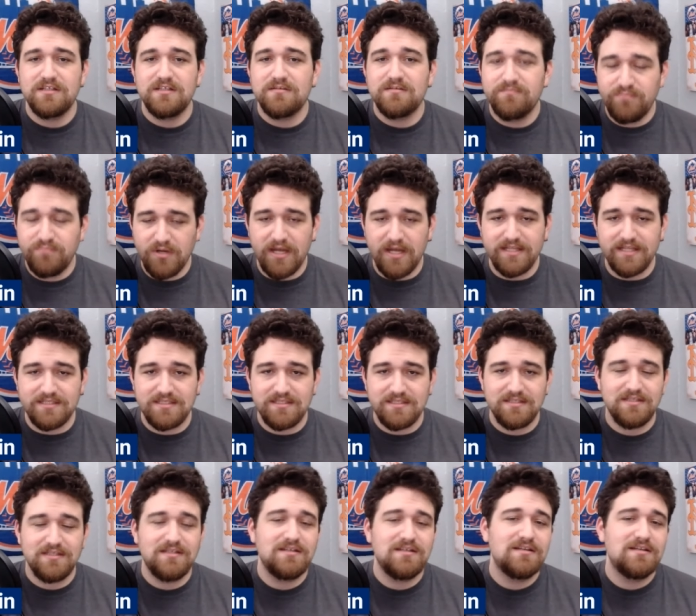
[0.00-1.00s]
But
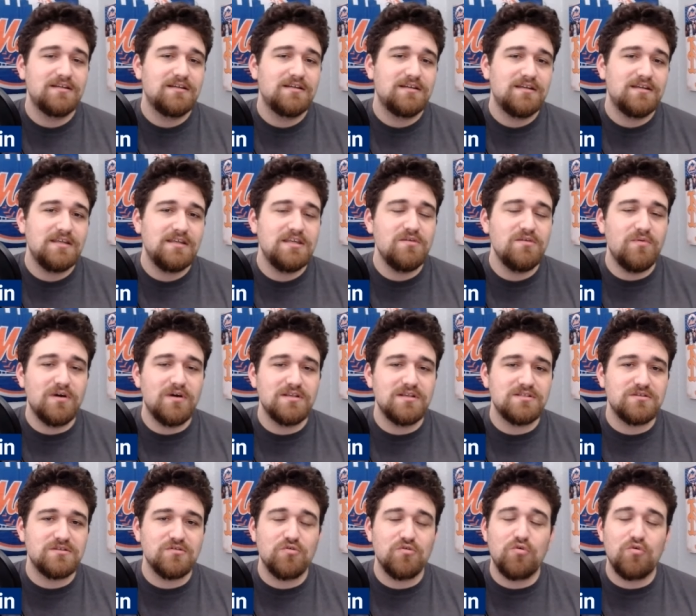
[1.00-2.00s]
he
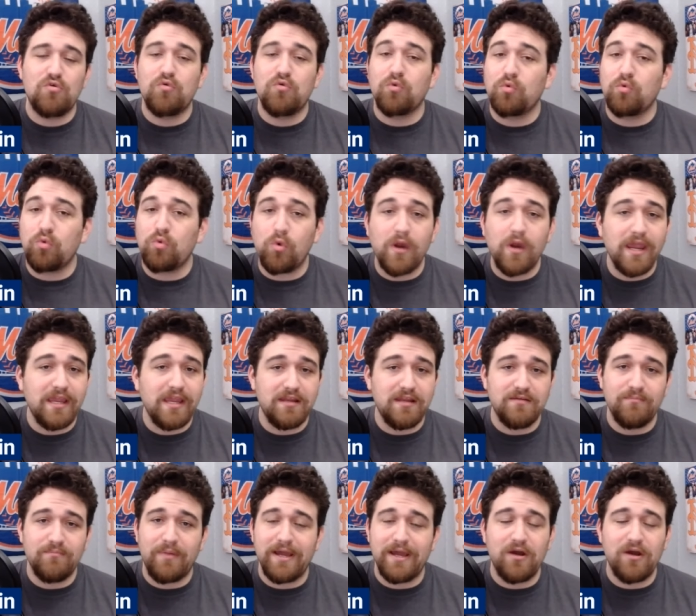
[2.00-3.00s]
was
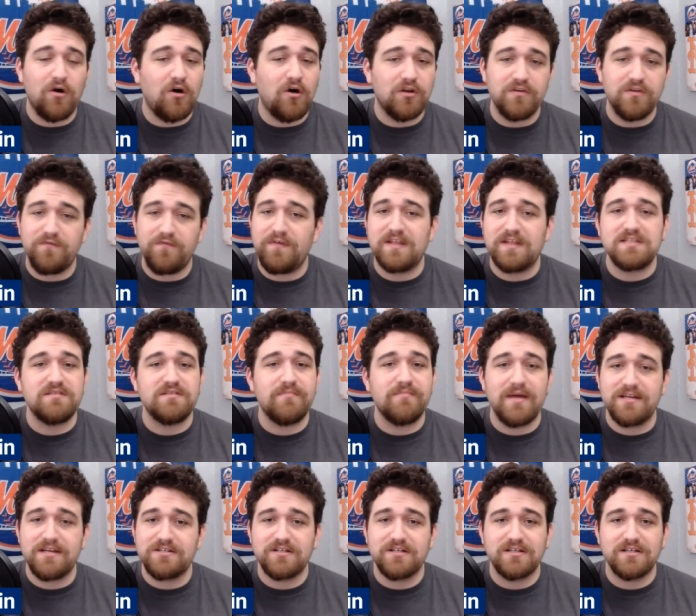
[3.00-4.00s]
great by all defensive
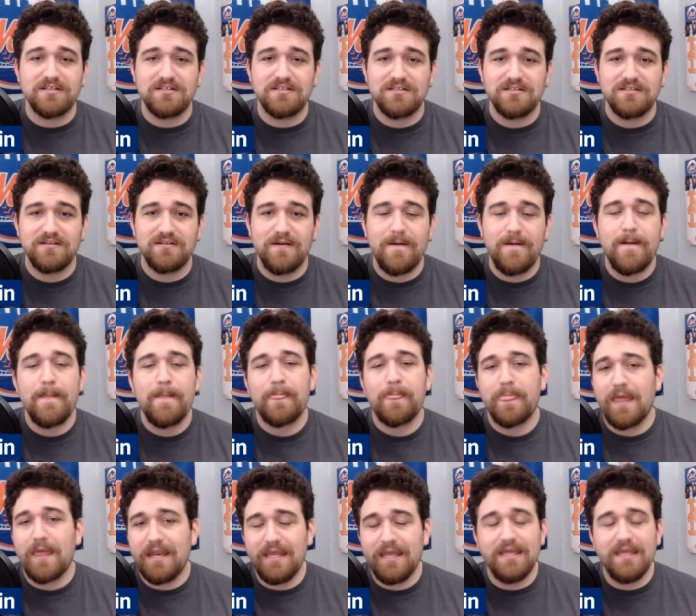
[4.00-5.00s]
metrics.
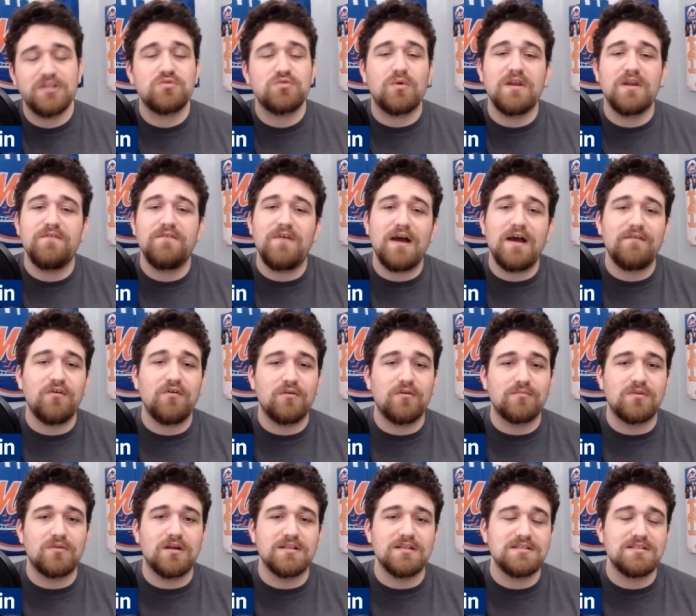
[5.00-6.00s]
And he hit 25 home
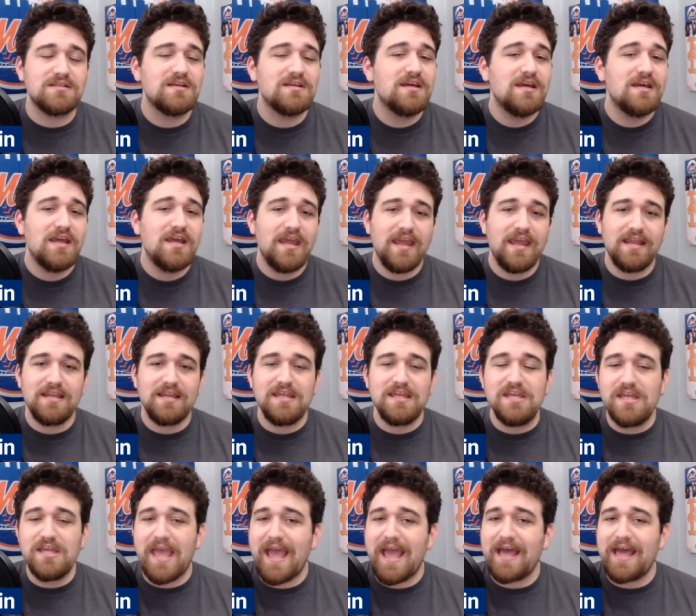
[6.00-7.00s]
runs. And
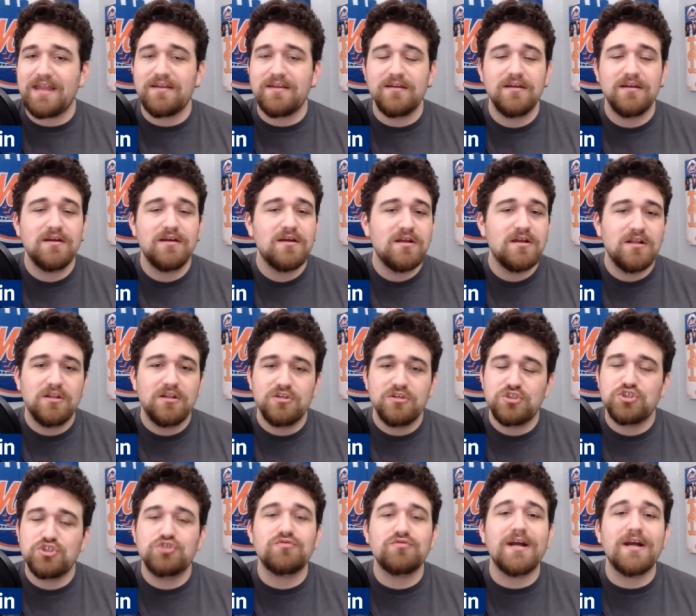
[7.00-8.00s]
he had
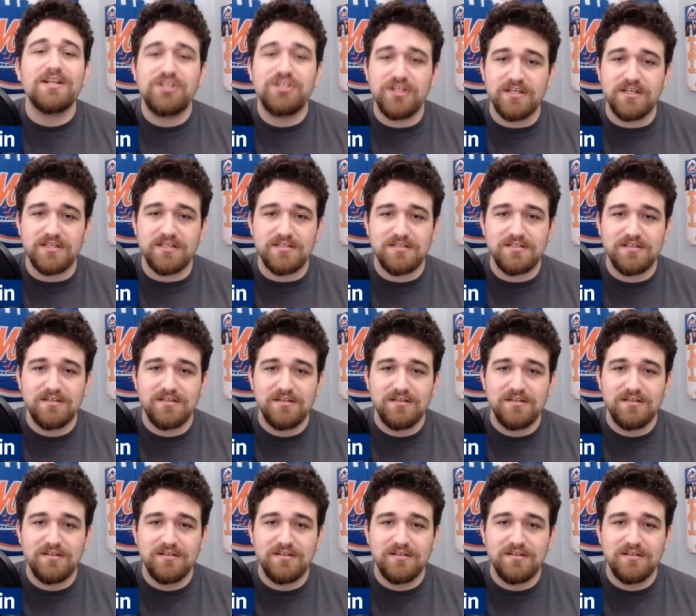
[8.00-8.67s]
stretches